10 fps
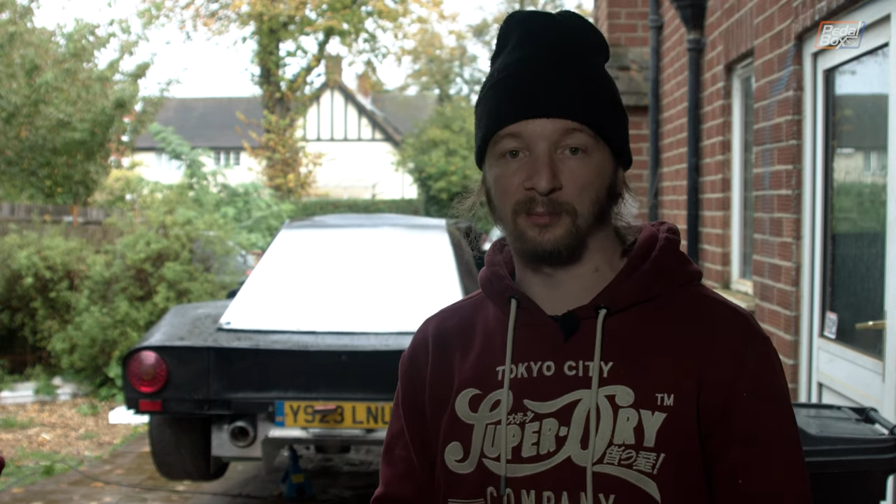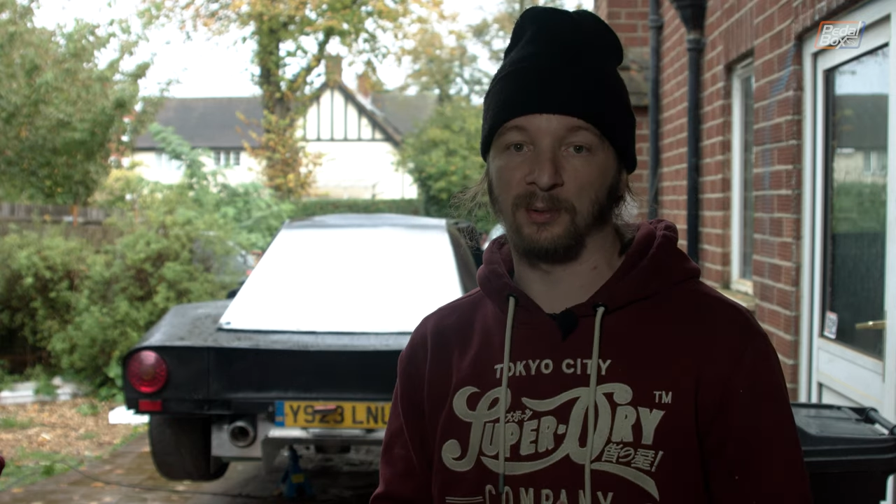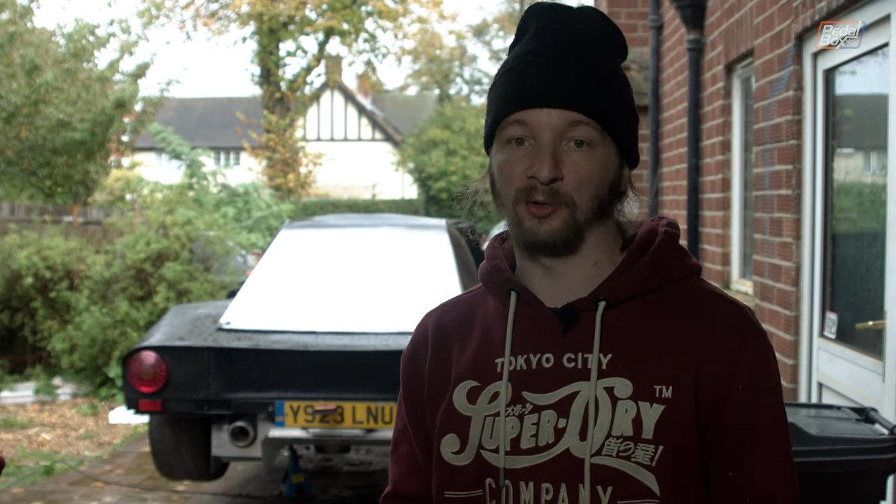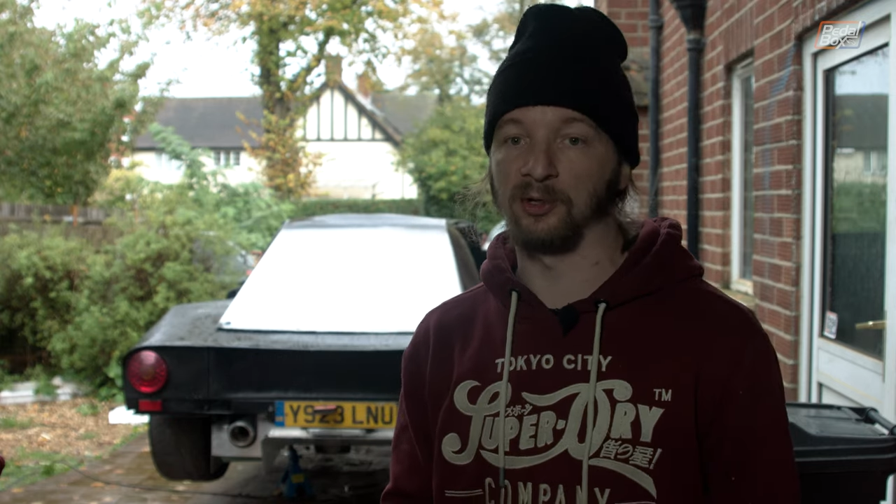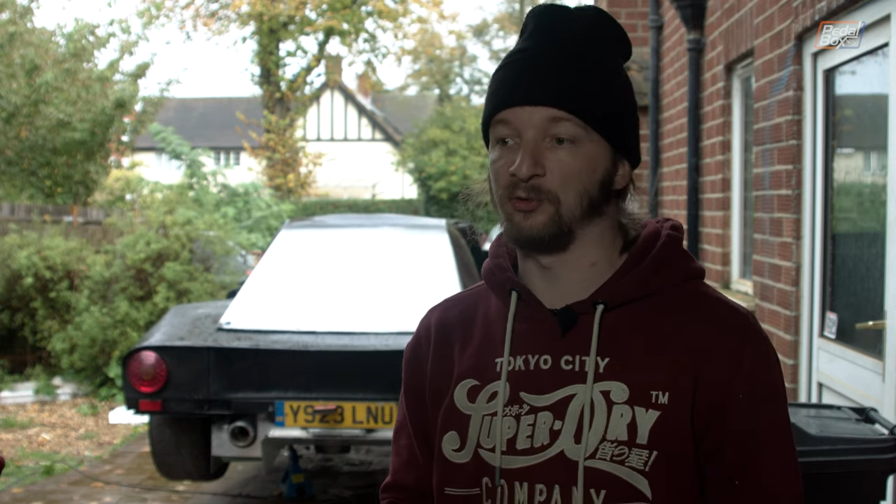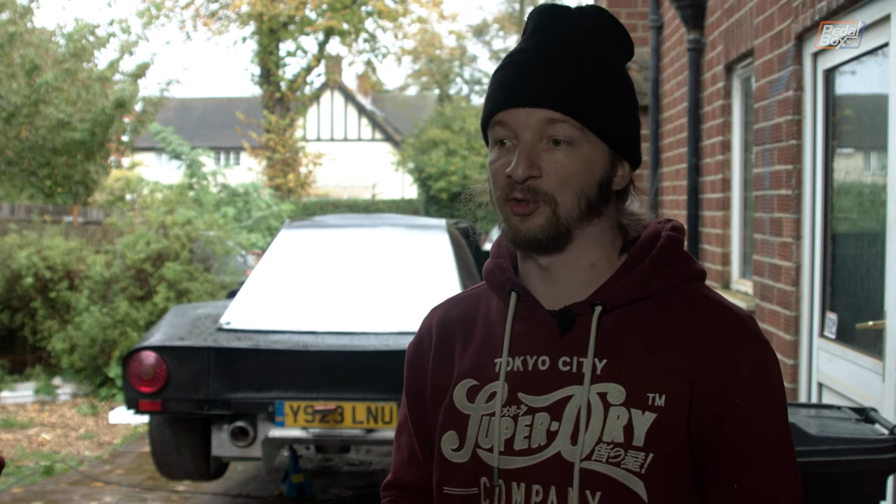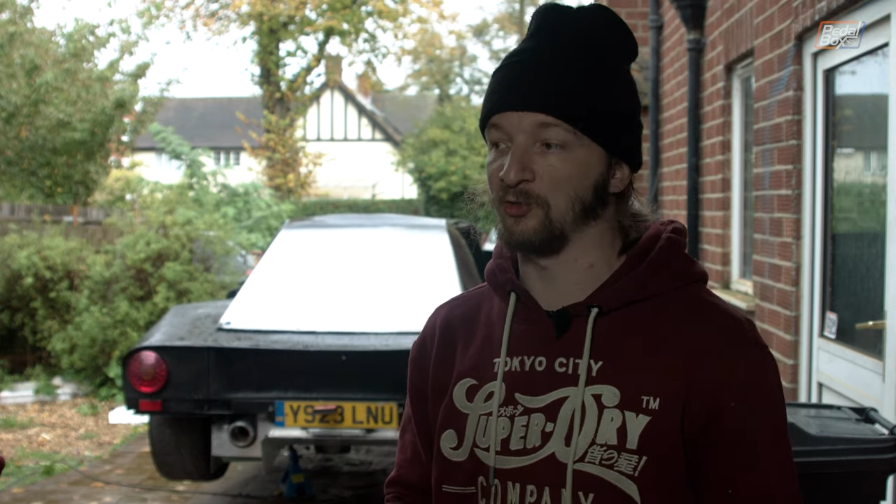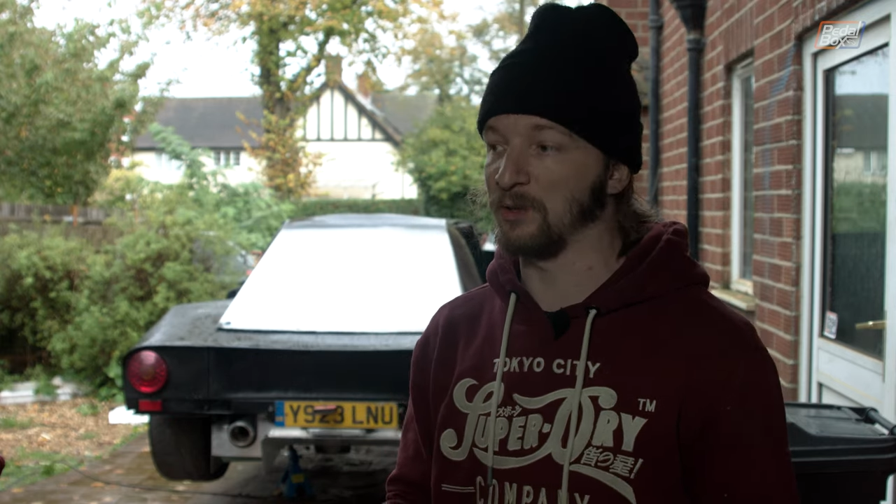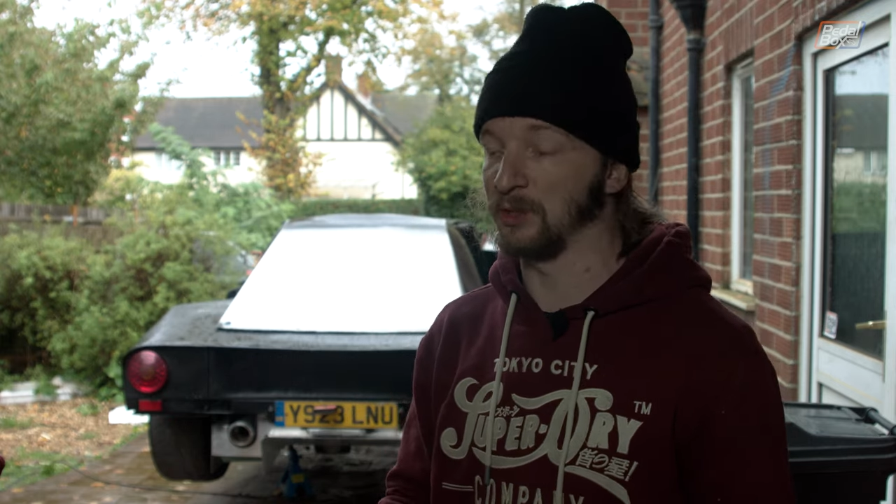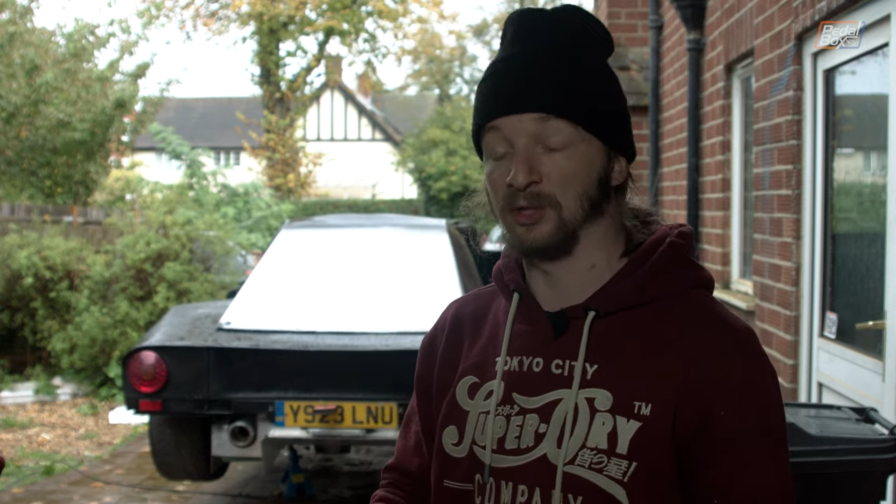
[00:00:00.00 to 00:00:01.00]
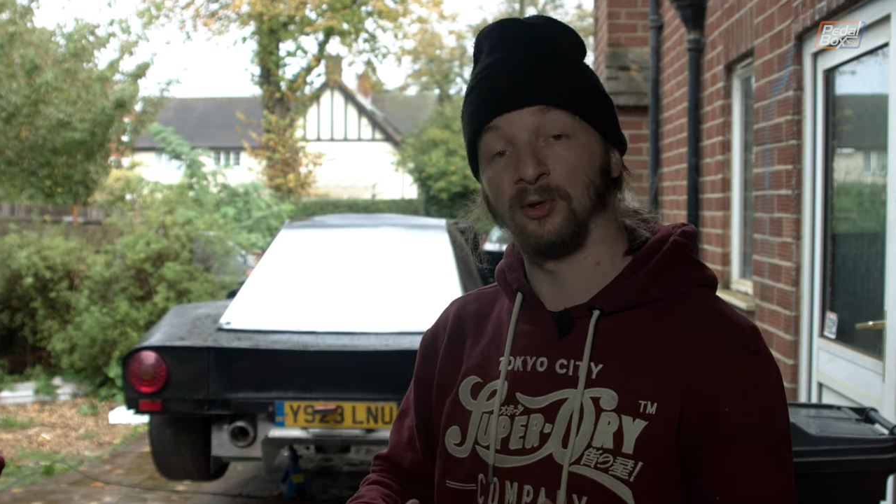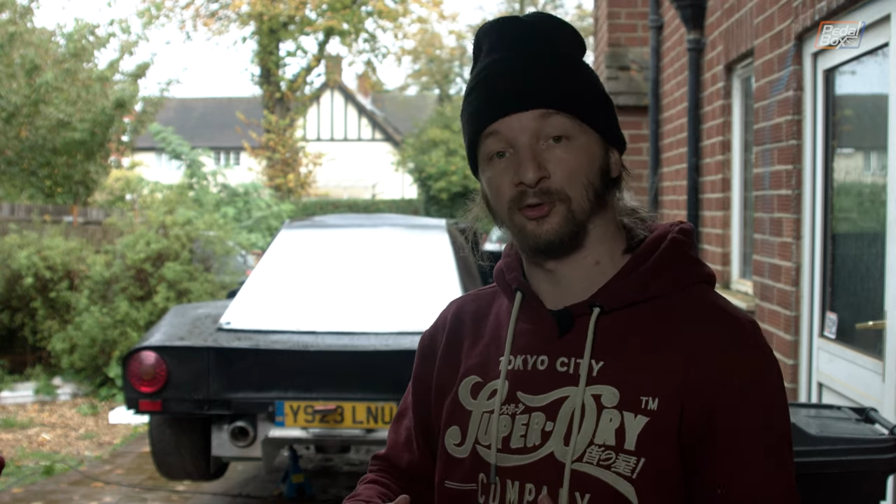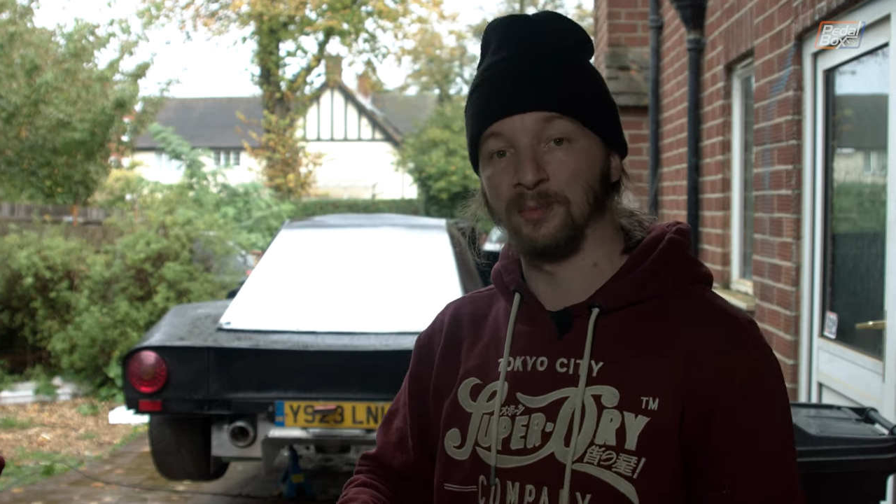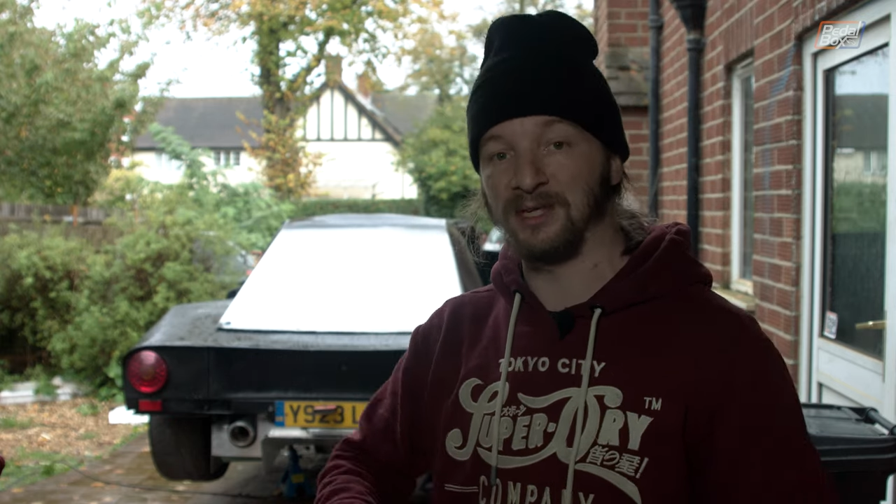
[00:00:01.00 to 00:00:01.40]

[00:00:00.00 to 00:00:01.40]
a bit more acoustic treatment. And also